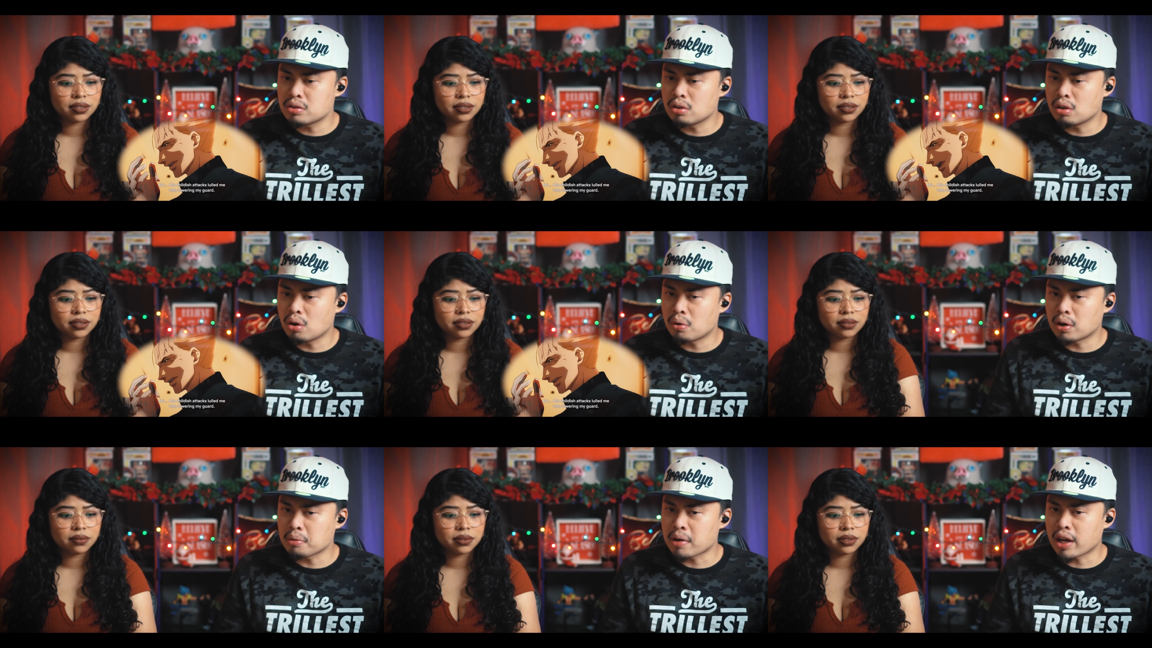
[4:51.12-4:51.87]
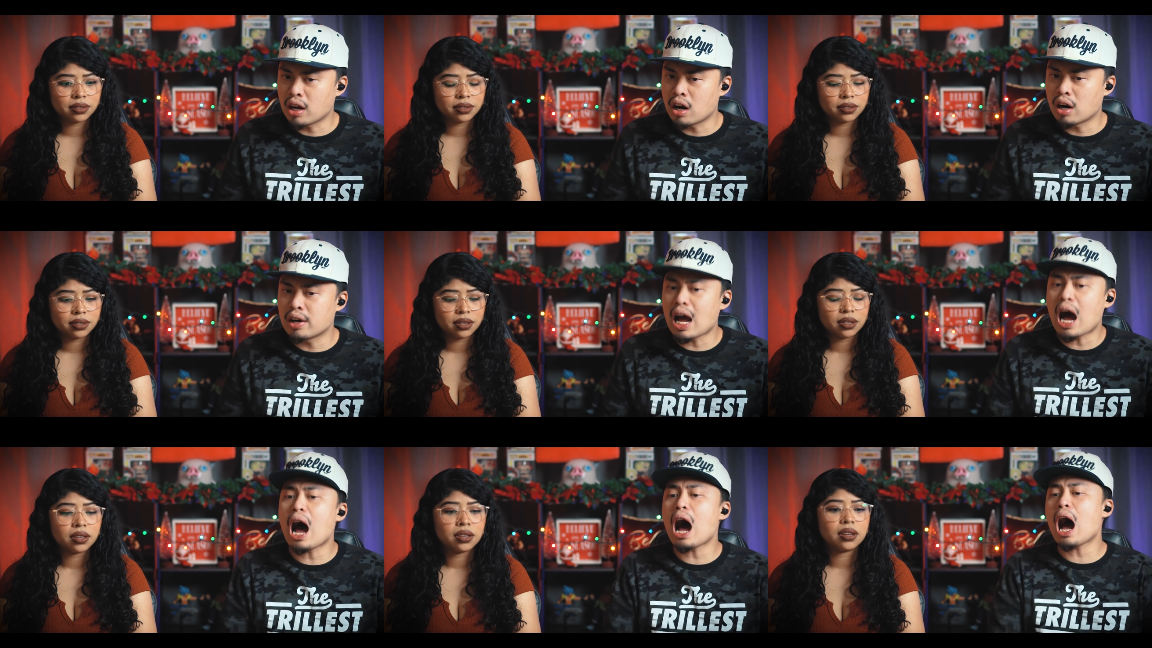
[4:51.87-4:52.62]
Speaker 1: into lowering my
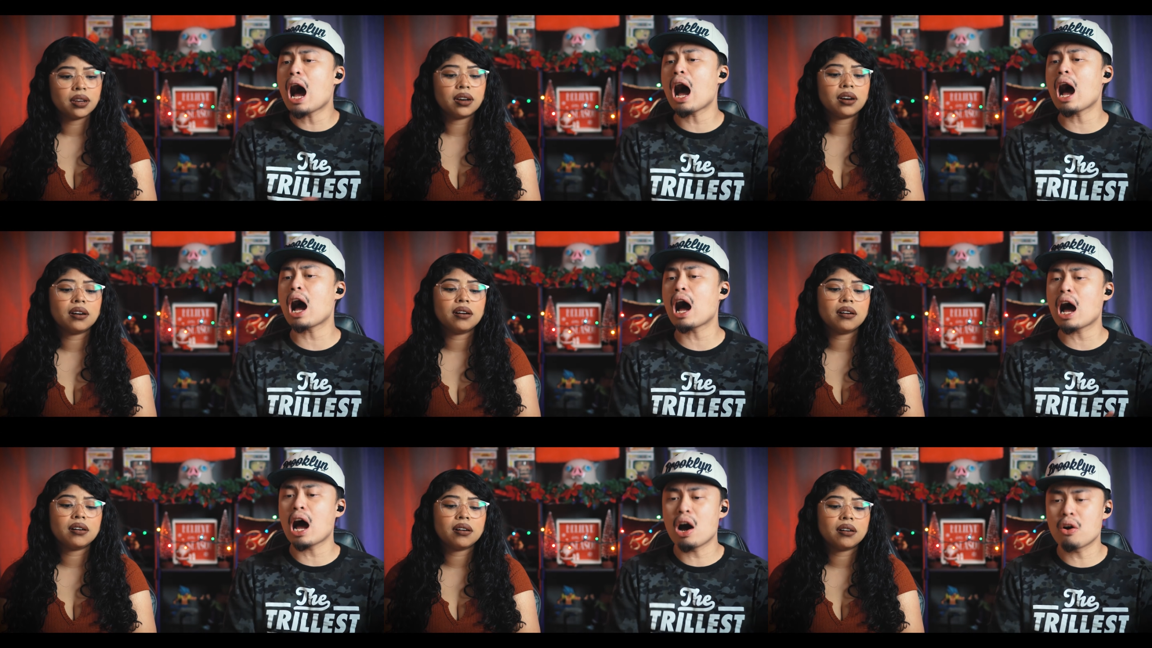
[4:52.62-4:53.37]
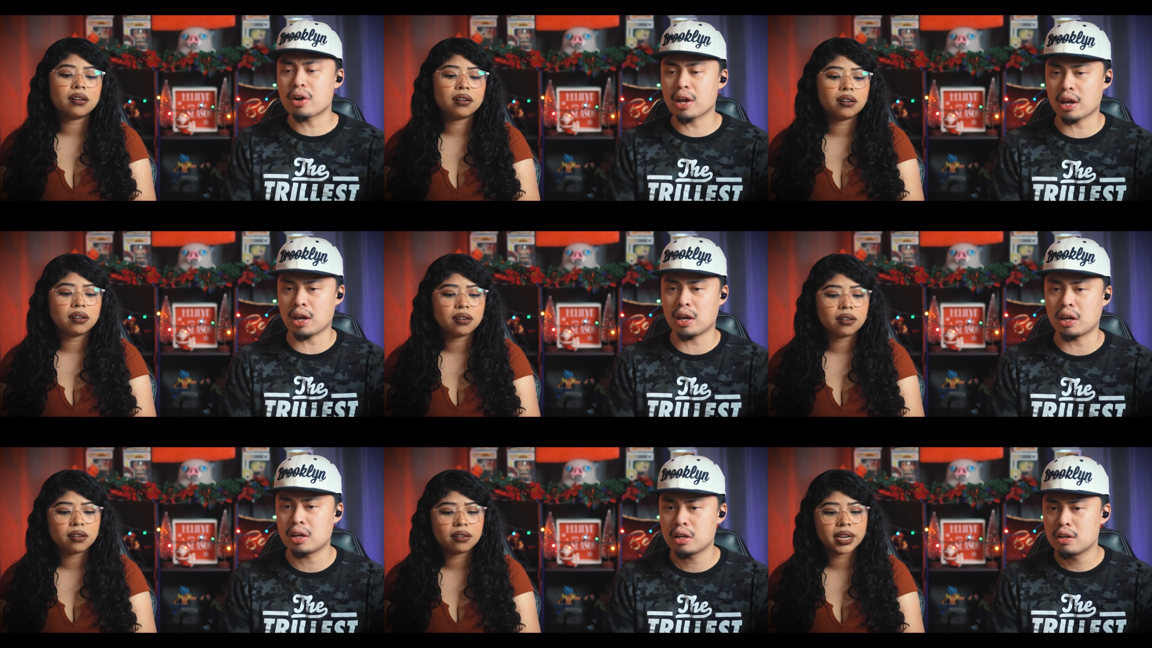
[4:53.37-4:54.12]
guard. Ah,
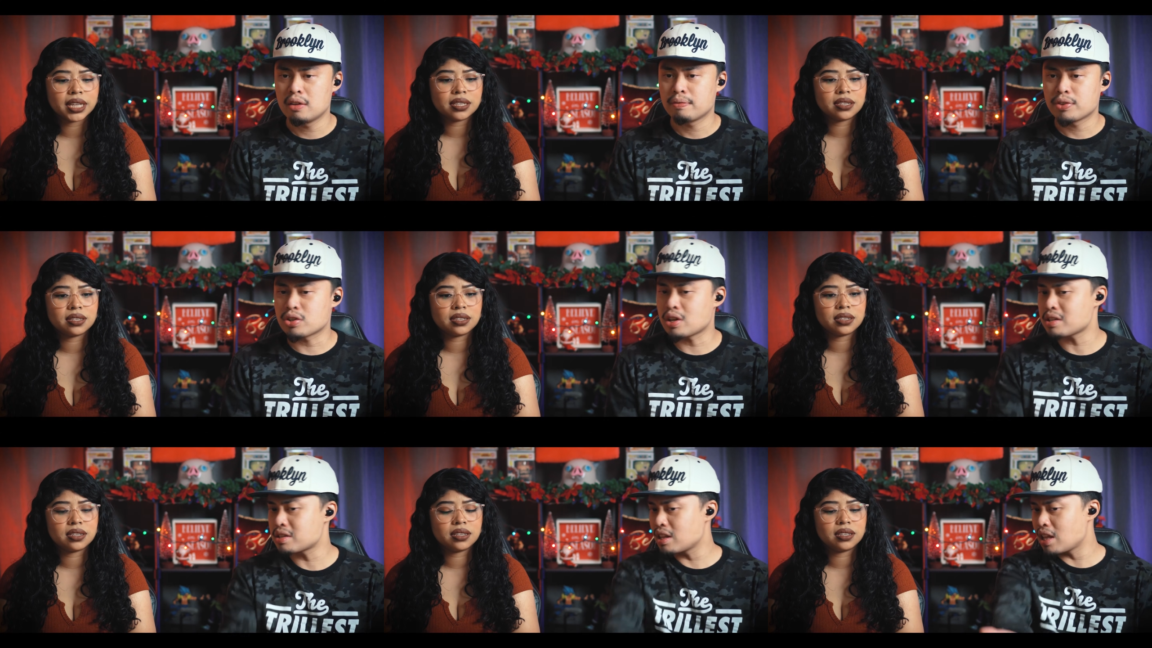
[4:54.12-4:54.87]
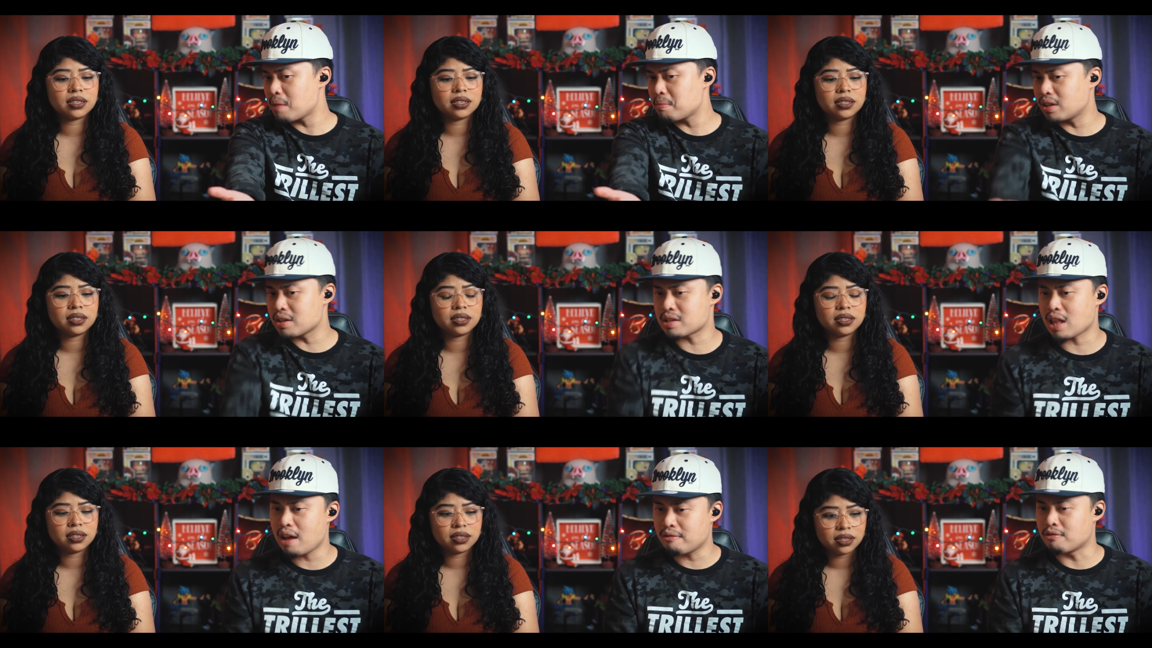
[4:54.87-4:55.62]
okay. Oh, so that's the name of the
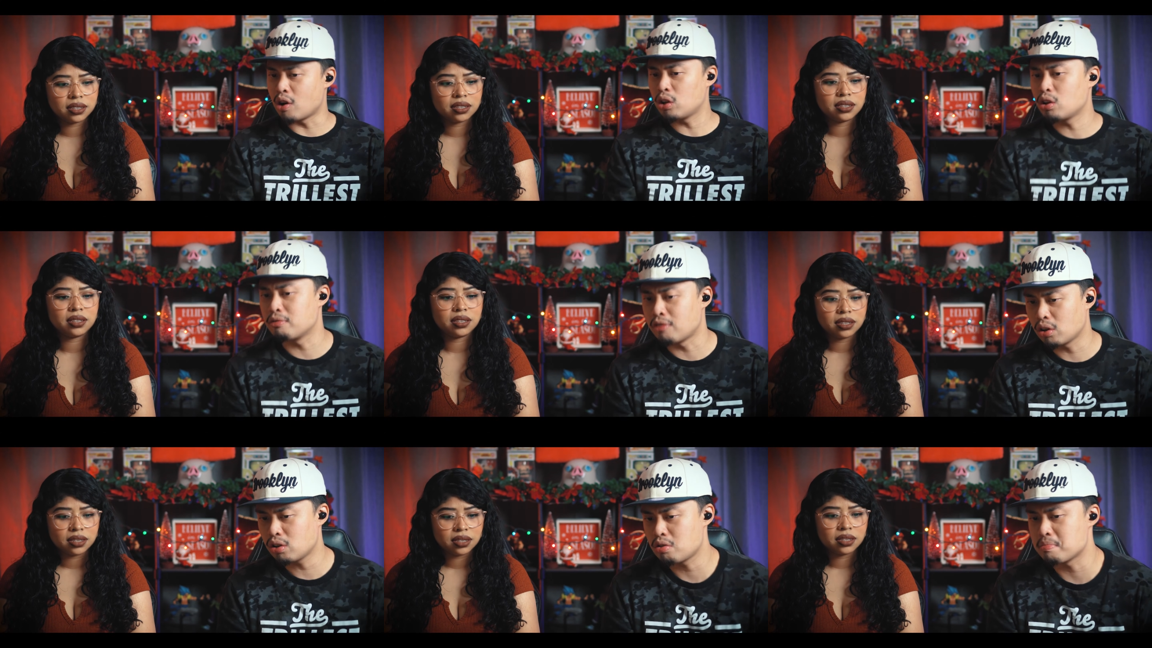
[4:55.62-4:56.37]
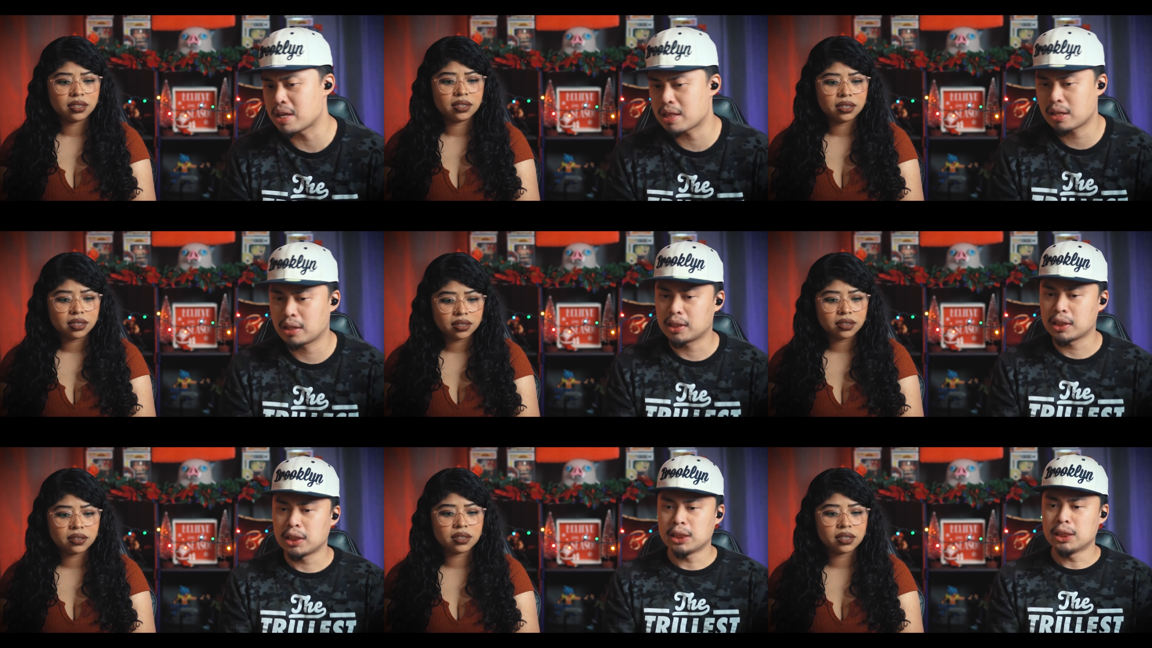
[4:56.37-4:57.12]
slime, Vol- Volumen.
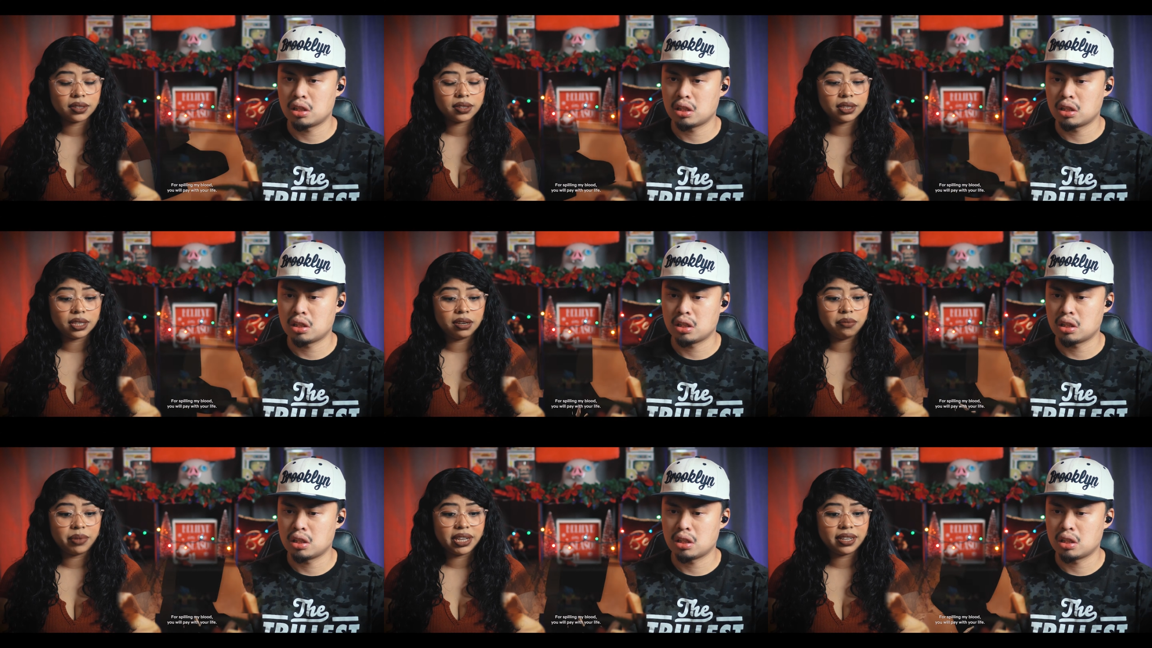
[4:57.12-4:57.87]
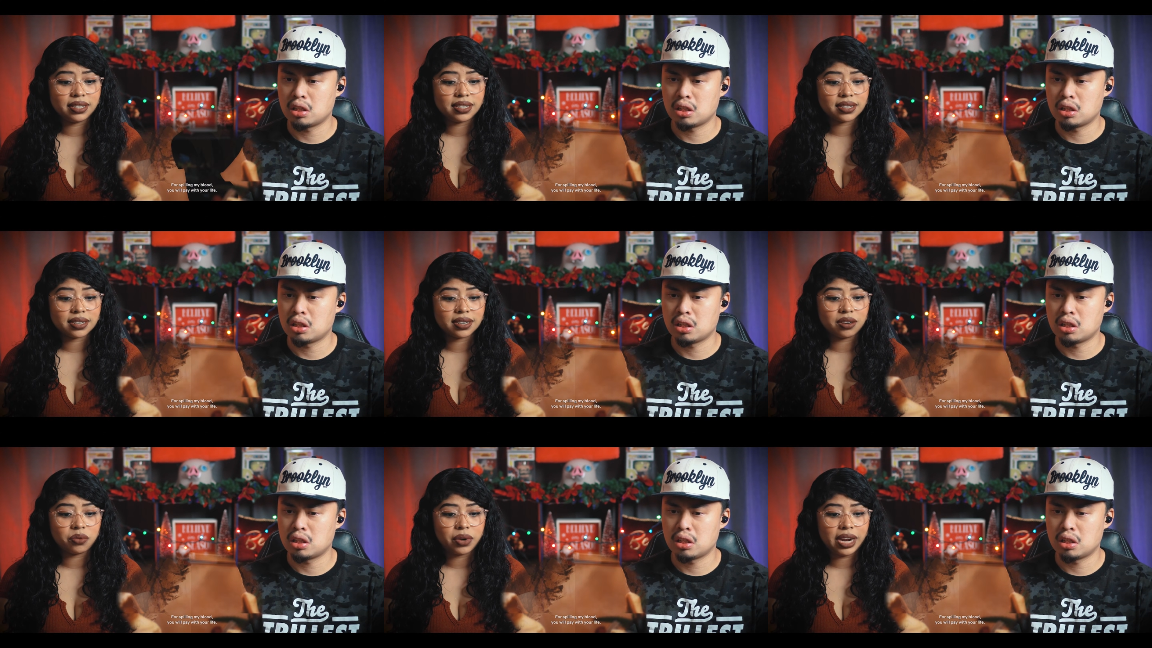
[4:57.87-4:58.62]
Speaker 2: Okay. Oh man, he's
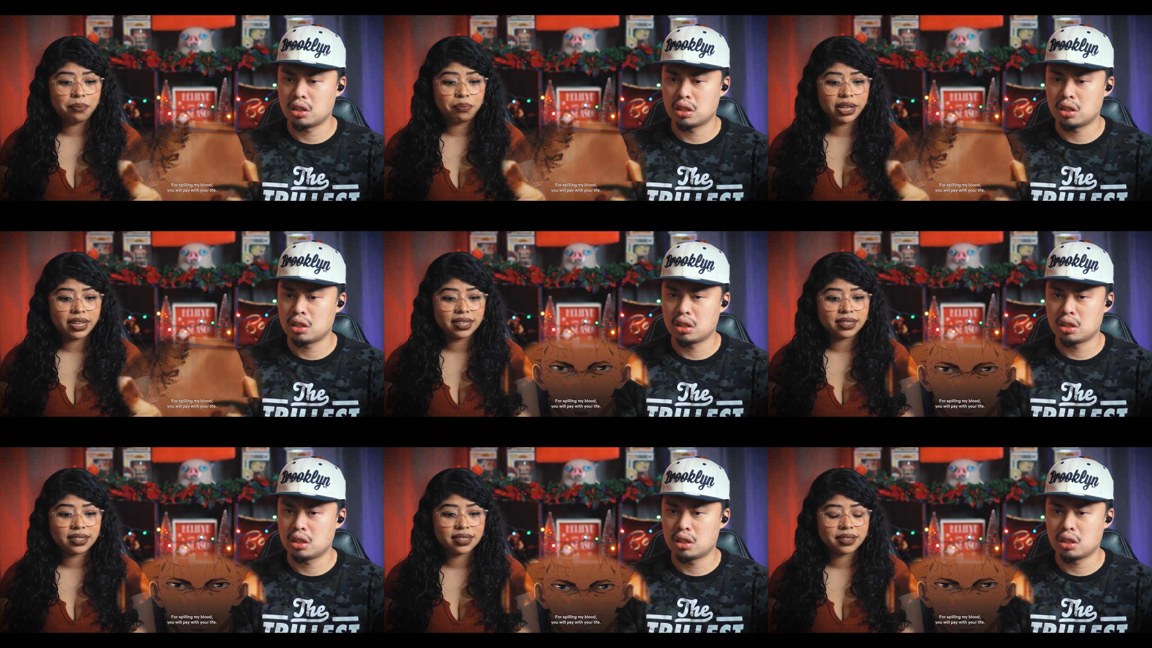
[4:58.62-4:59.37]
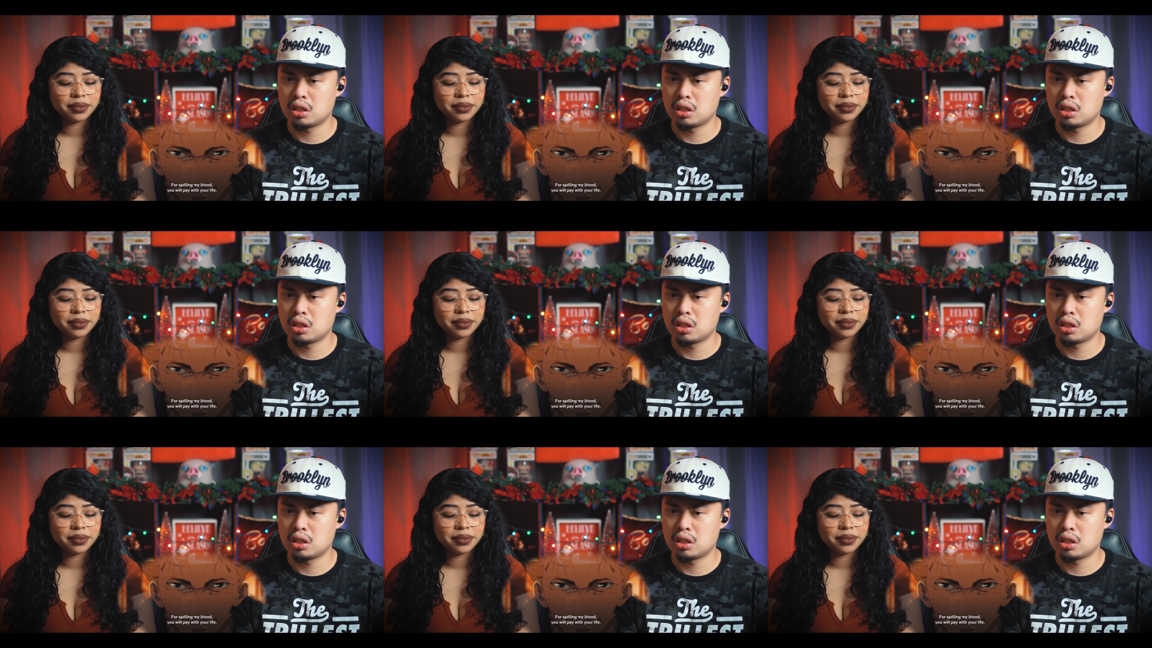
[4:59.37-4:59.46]
gonna go rampage.